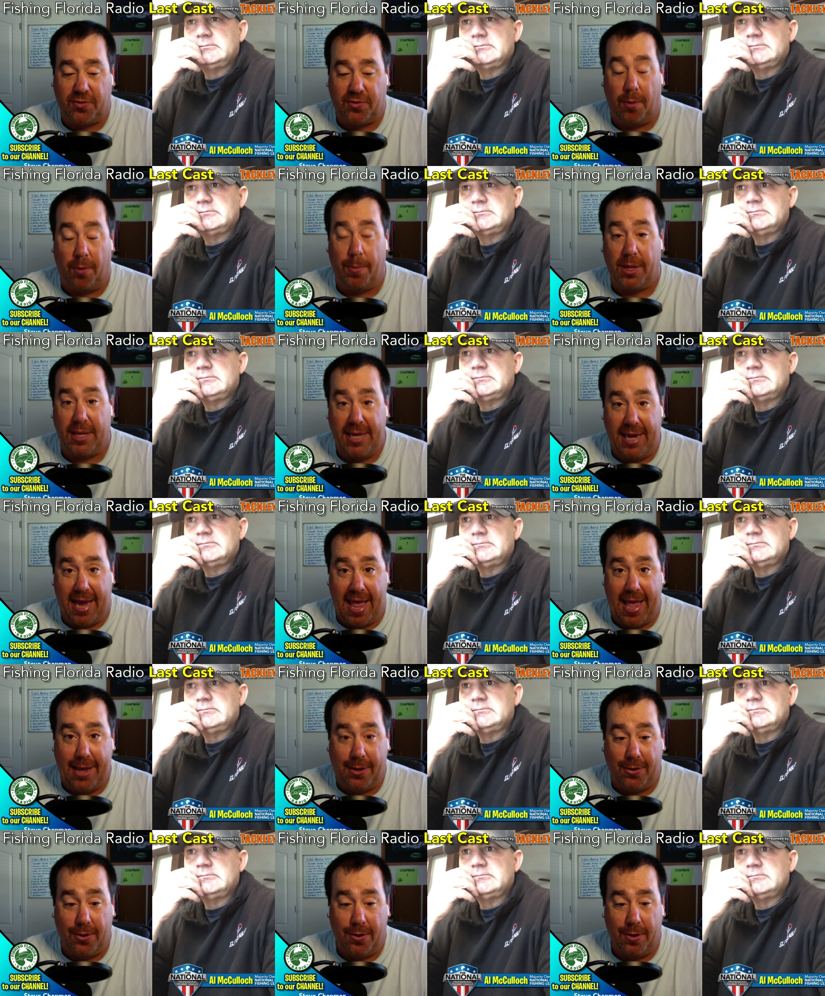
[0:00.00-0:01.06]
Speaker 1: from Elite
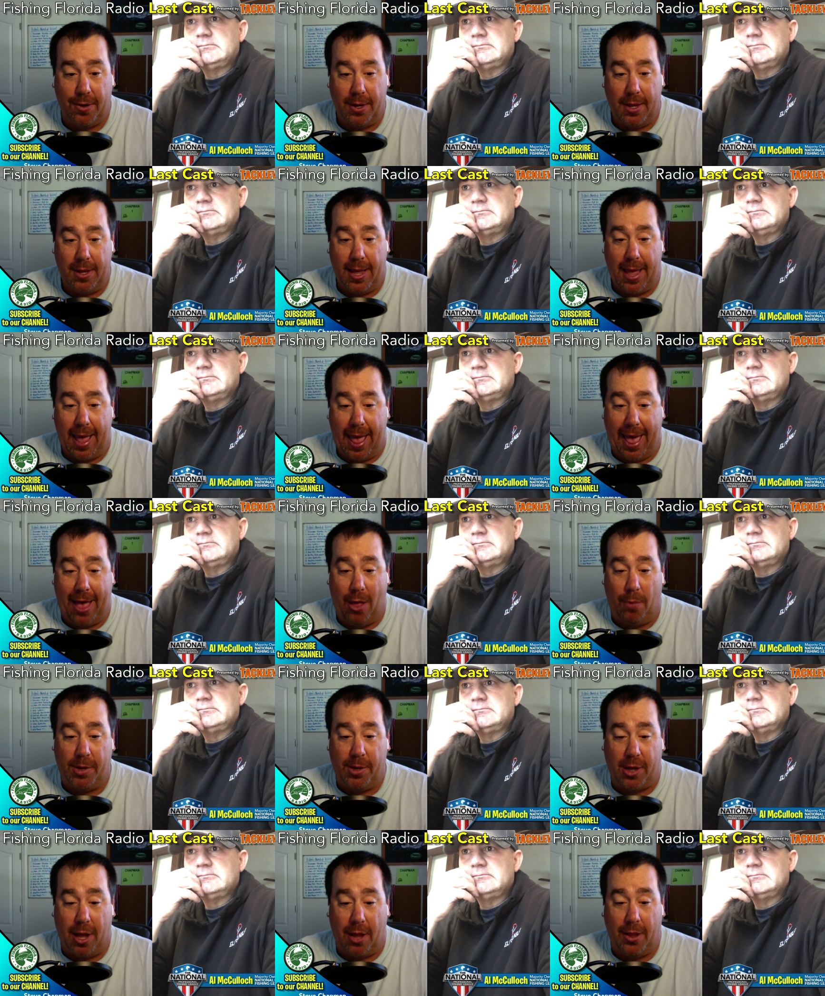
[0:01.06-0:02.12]
Angler
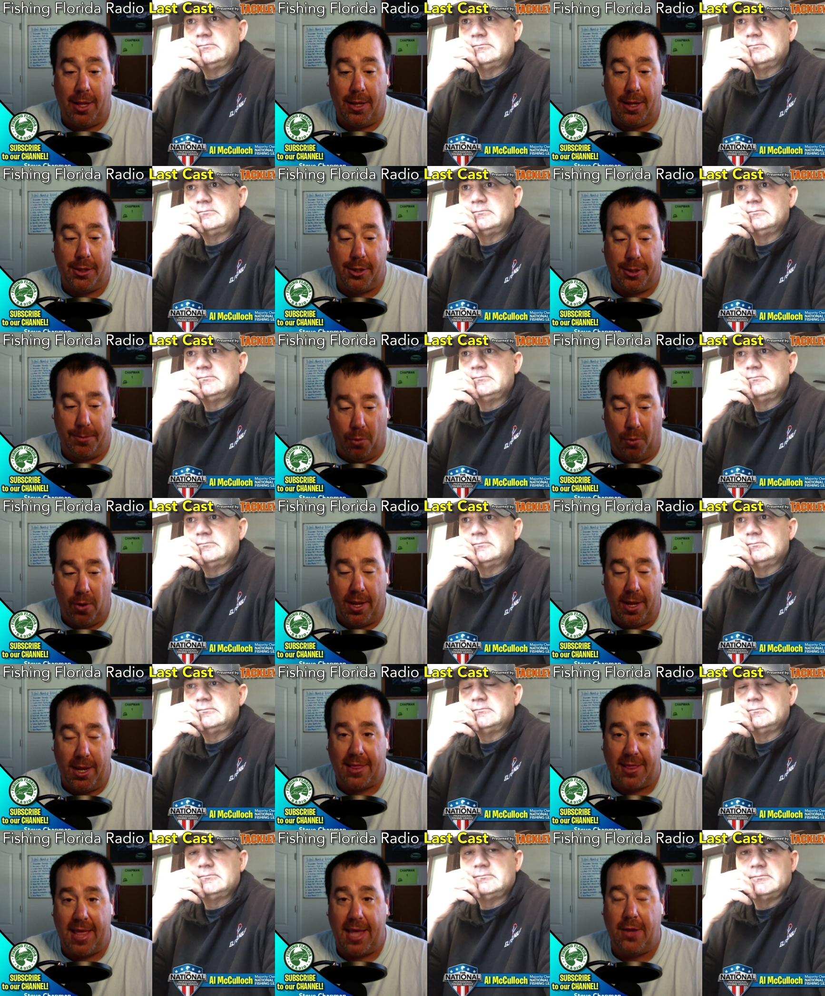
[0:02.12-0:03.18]
Al McCulloch. Good
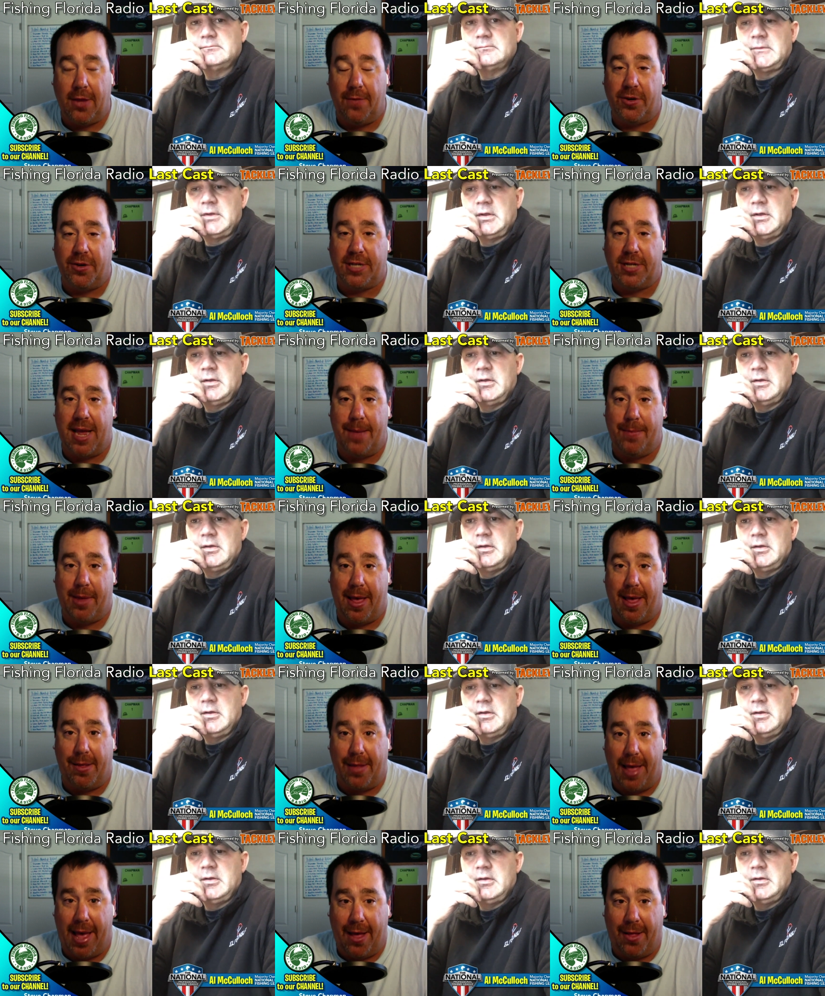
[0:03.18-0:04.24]
morning, and thank you for your time,
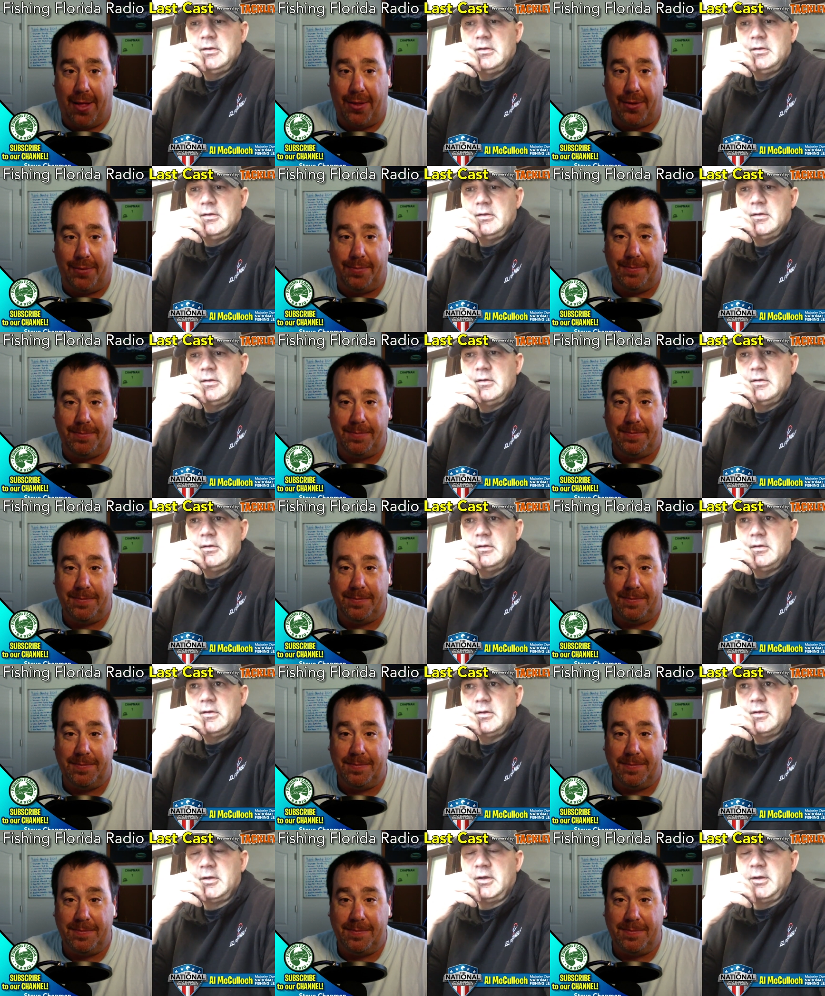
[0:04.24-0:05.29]
Al. Al.
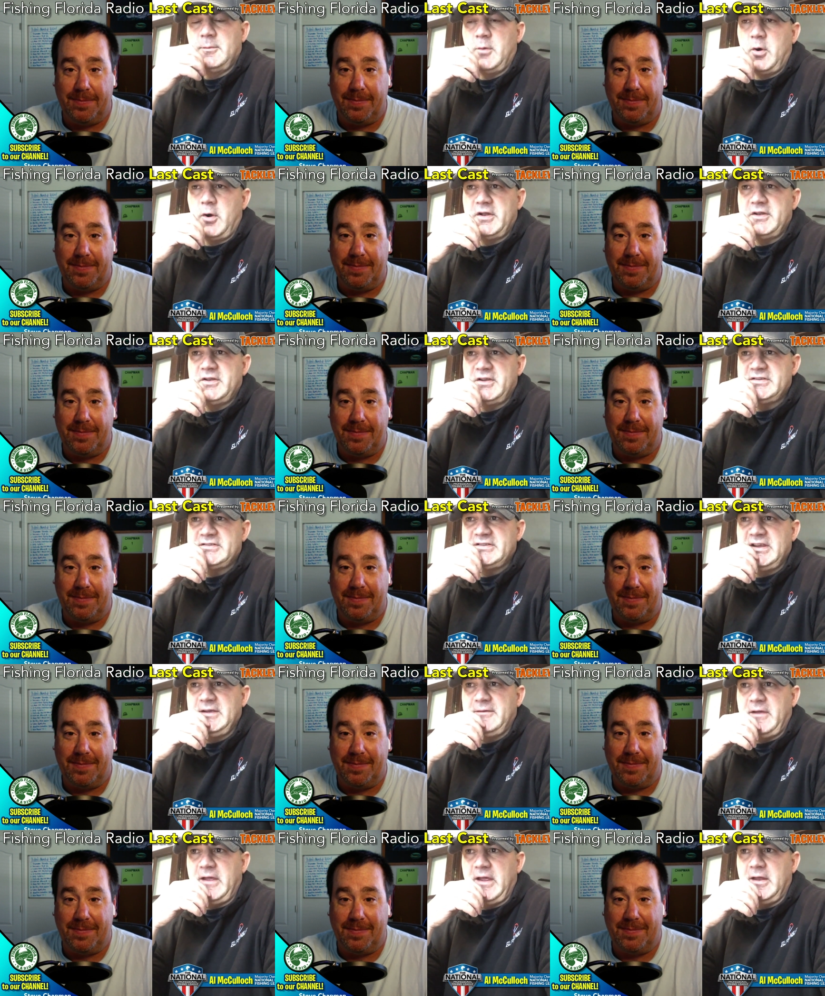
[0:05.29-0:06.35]
Good morning to you,
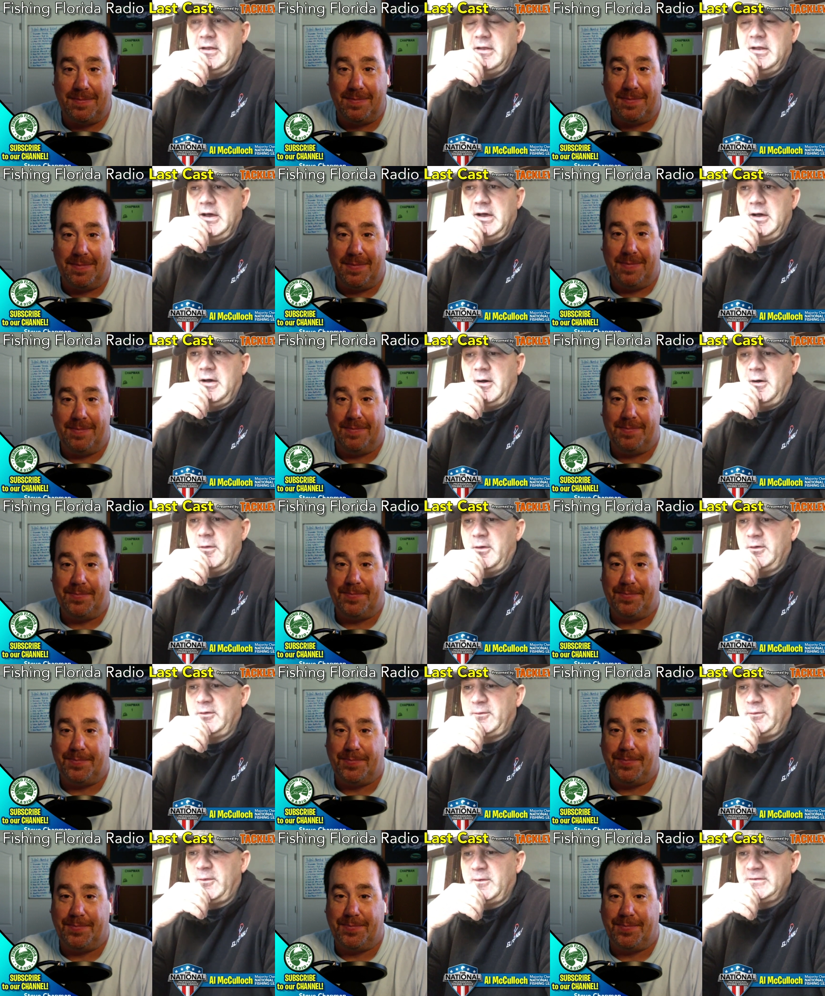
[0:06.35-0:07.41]
Speaker 2: Steve, and uh, all
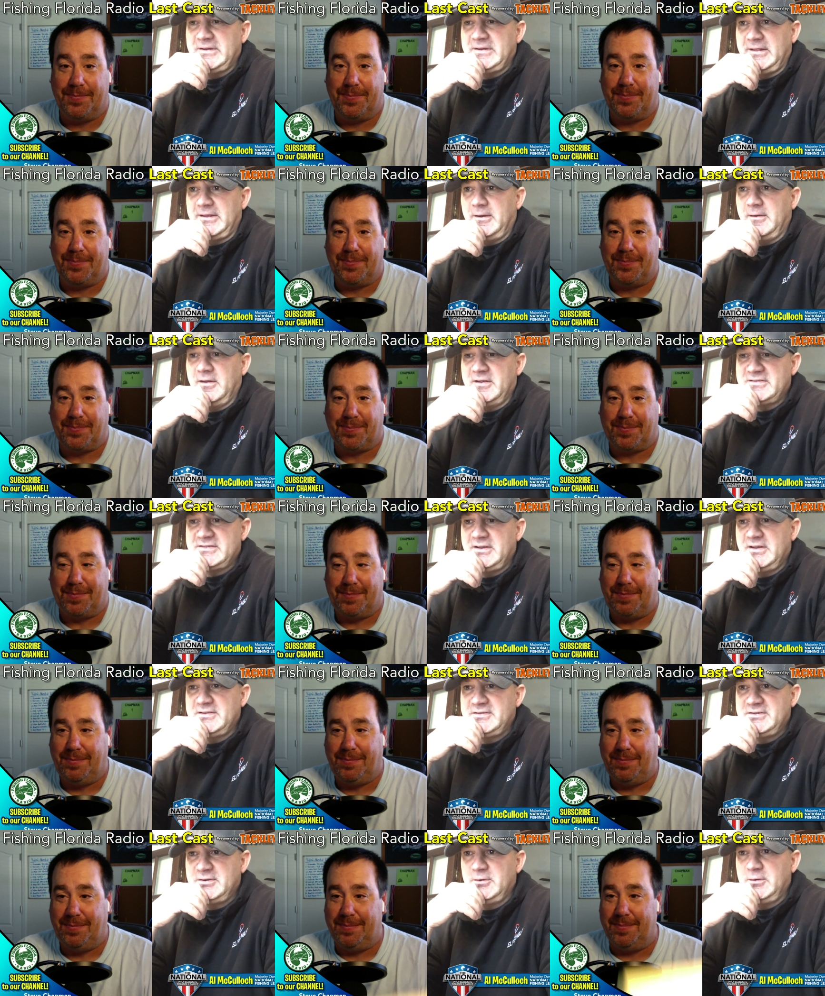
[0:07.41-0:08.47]
those folks out there
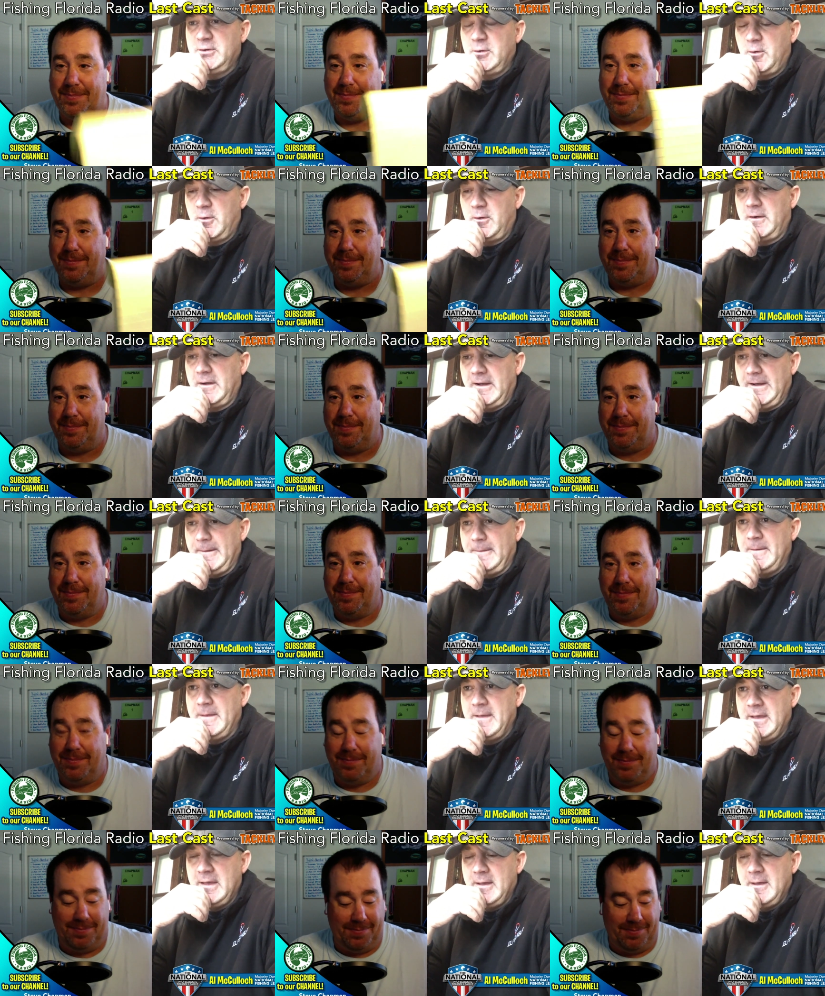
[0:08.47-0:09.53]
listening to your
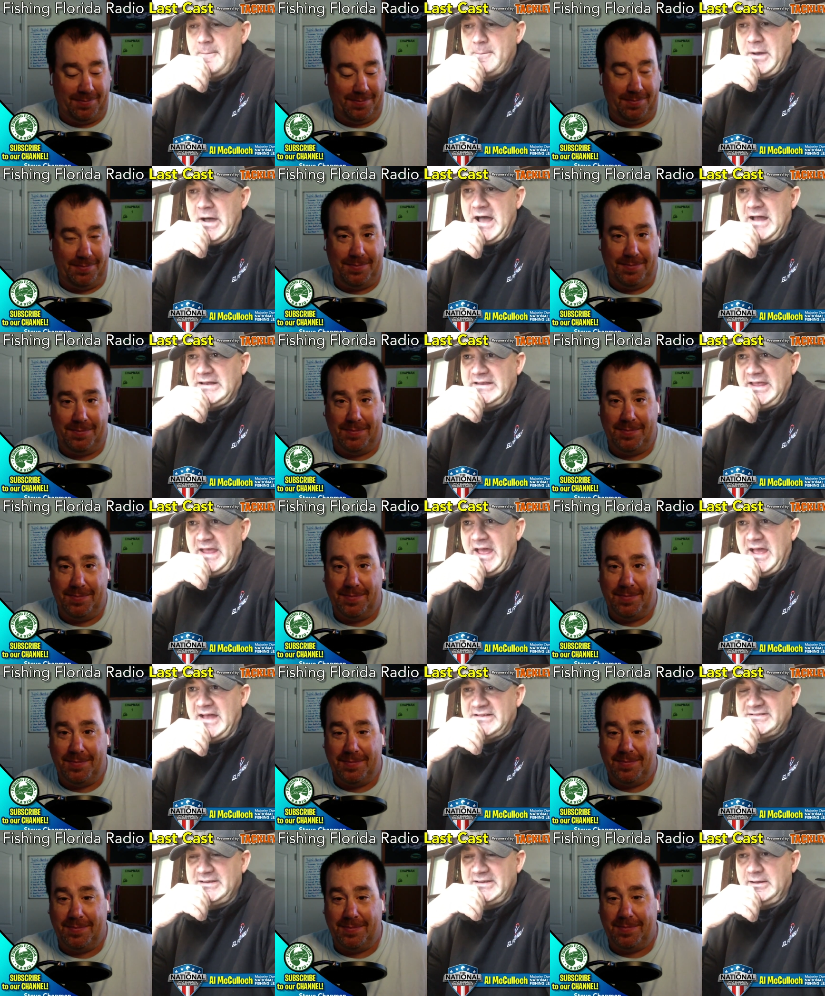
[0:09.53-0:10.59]
uh,
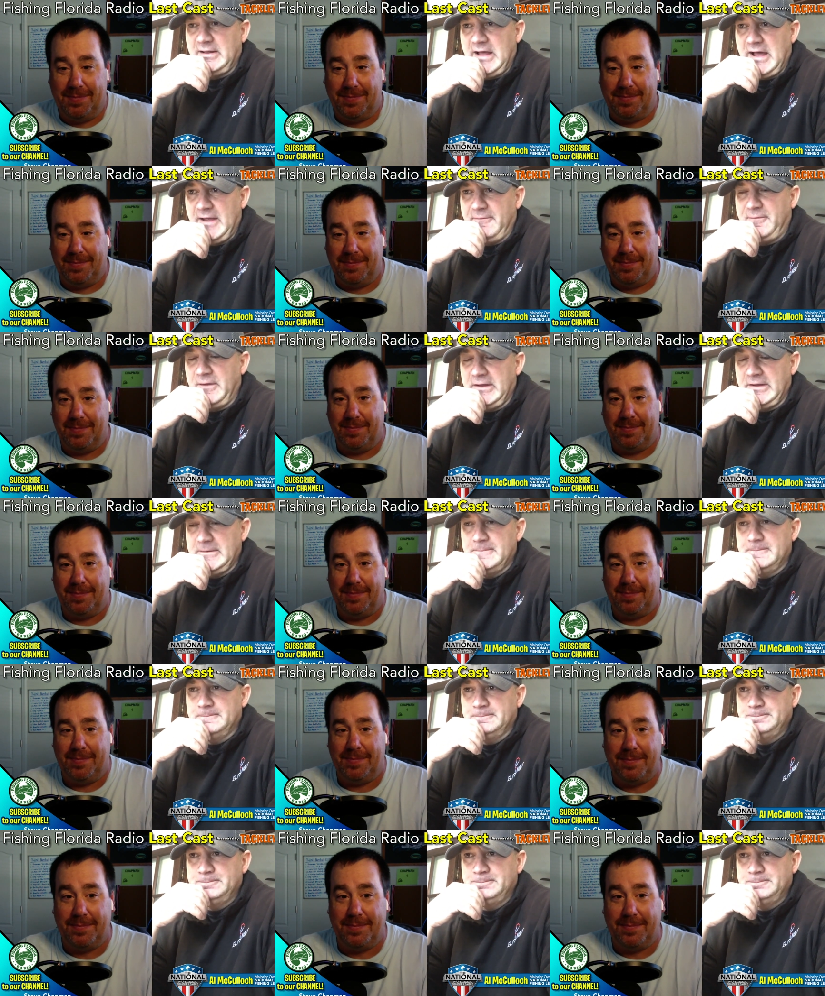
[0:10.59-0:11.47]
podcast and live feed.